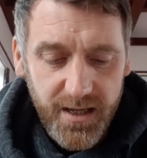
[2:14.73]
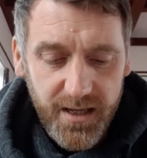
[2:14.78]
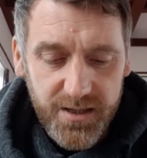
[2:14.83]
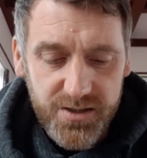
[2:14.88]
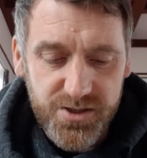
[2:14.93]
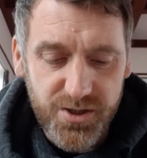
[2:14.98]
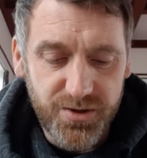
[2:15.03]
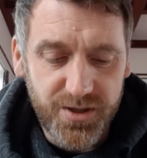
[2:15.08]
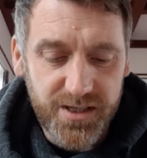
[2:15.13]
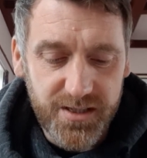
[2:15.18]

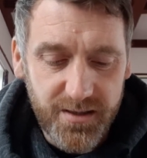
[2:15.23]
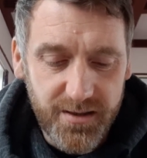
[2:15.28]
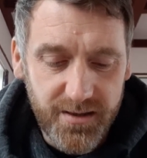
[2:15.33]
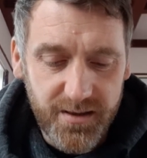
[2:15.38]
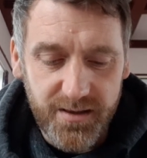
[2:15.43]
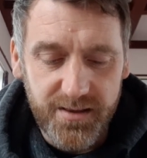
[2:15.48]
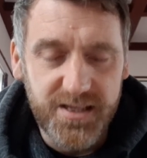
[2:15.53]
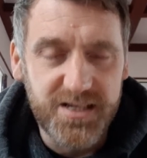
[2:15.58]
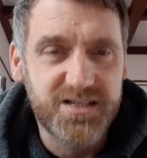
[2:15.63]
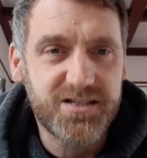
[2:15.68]
So
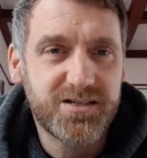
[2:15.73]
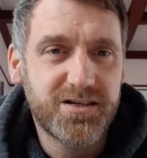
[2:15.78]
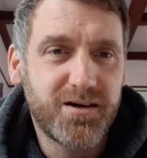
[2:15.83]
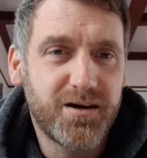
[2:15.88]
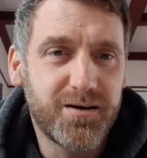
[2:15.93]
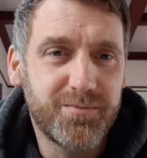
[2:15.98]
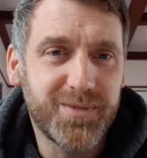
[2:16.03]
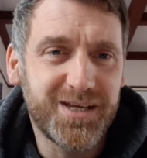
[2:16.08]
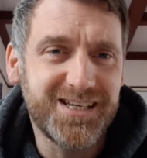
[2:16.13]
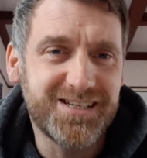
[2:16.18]
this
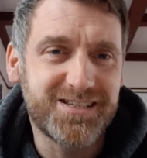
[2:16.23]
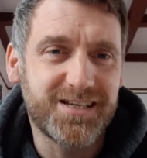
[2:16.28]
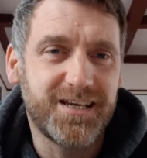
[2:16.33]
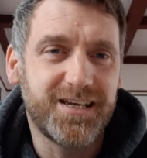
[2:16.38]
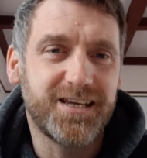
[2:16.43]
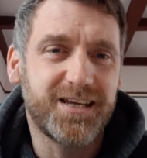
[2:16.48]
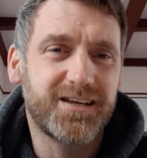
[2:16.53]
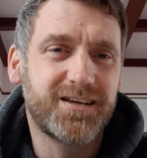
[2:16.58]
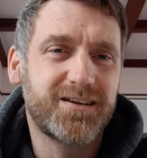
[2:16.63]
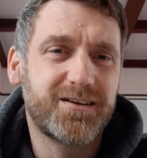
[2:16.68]
psalm is
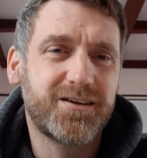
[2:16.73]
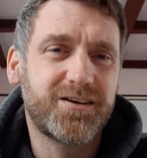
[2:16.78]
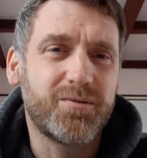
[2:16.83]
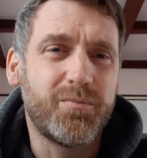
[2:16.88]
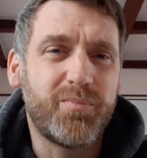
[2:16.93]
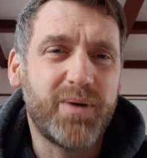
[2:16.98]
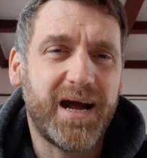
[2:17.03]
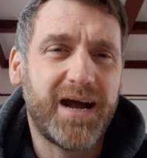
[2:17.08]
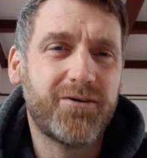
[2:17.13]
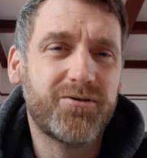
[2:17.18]
a
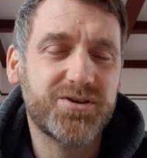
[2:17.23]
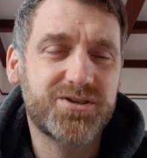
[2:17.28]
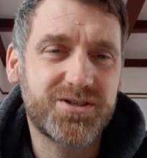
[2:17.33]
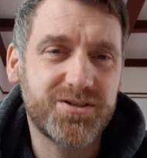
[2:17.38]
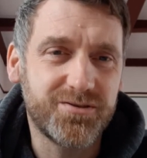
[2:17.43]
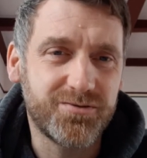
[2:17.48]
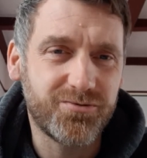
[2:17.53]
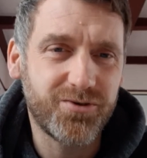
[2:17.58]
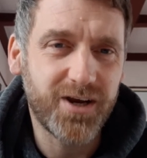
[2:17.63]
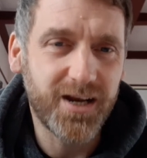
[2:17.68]

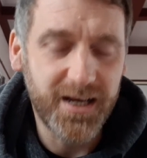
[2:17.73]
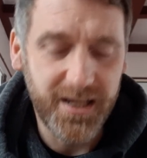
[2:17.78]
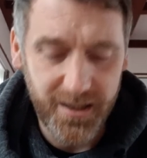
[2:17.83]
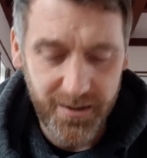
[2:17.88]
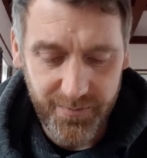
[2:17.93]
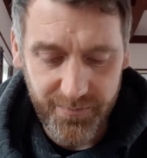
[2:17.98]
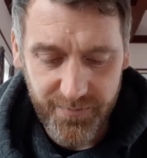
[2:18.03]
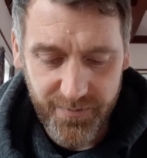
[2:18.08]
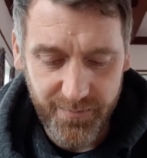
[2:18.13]
comparison, really,